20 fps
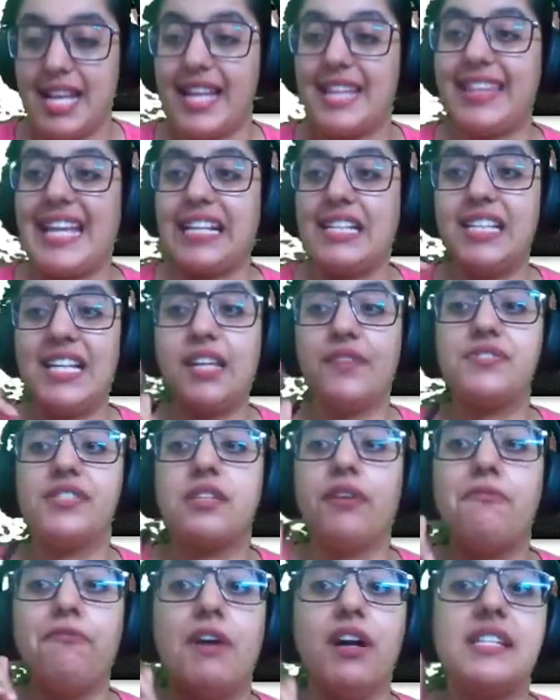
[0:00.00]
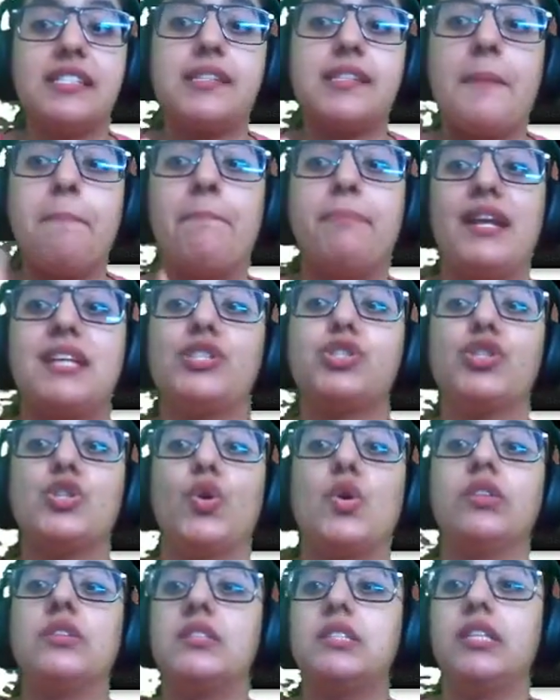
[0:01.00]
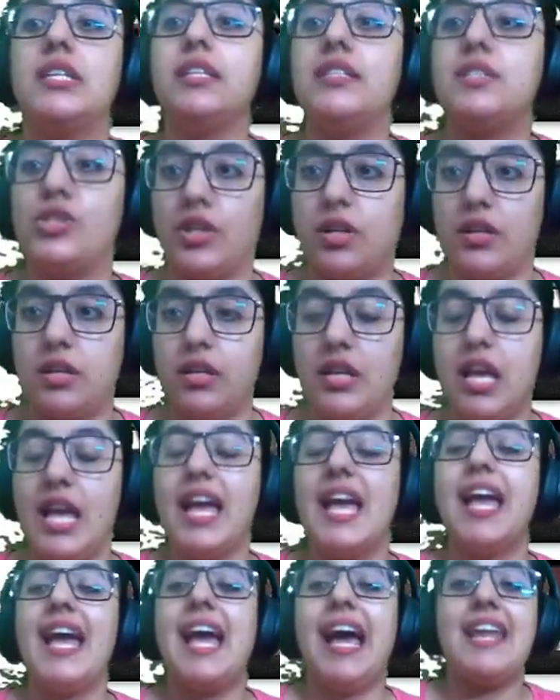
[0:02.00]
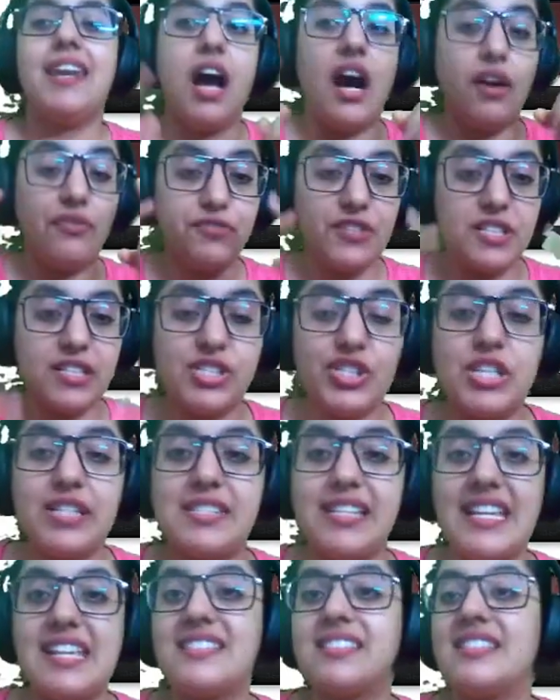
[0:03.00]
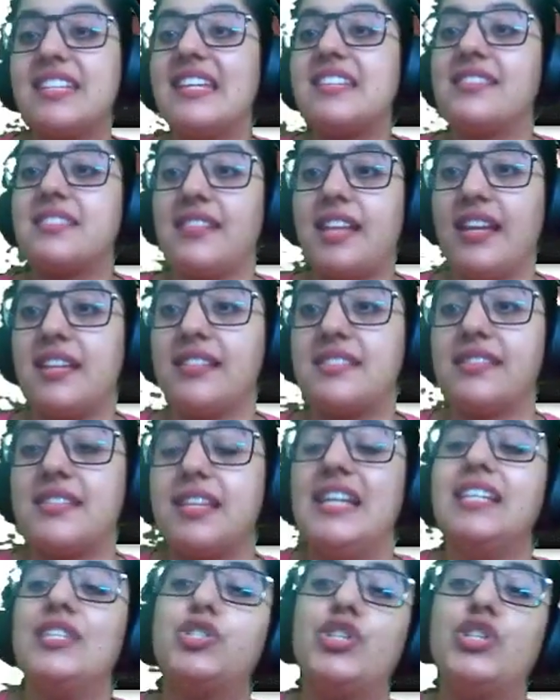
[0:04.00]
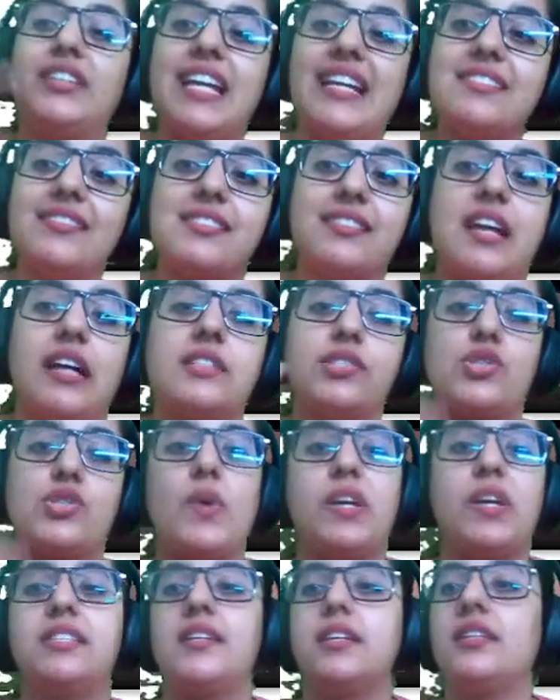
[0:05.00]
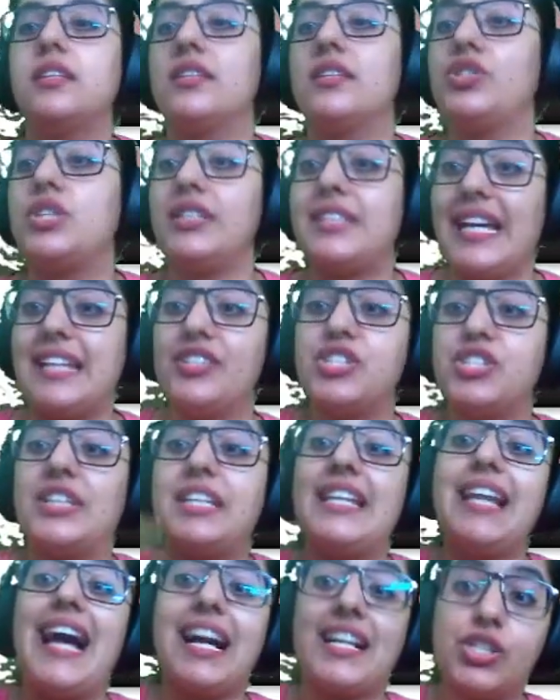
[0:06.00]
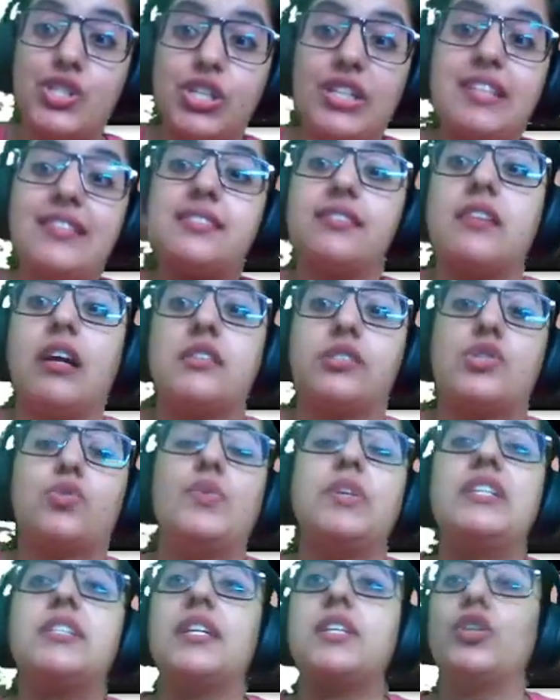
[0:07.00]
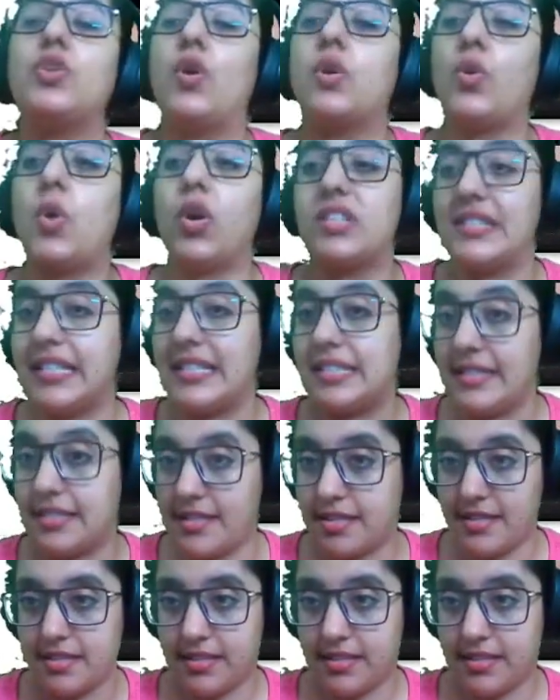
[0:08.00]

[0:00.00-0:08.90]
That leaves the first impression on the teacher. And after she sees these things, she then starts writing. She then actually starts reading your content.